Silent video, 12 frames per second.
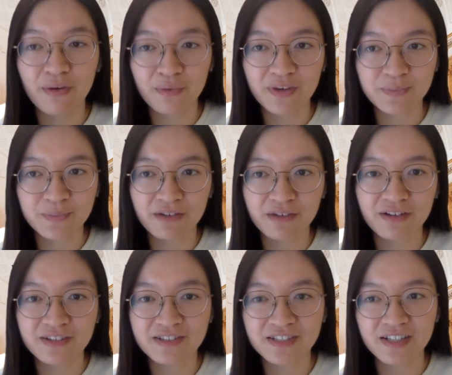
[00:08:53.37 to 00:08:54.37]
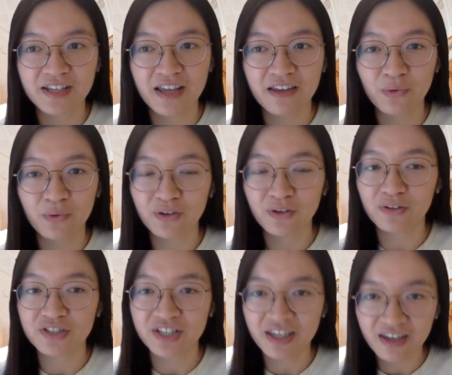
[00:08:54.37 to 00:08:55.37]
own experience studying
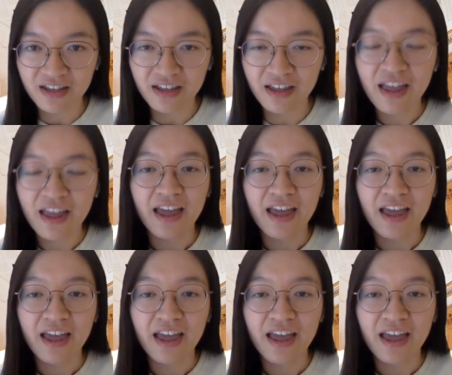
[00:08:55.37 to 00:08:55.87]
audiology here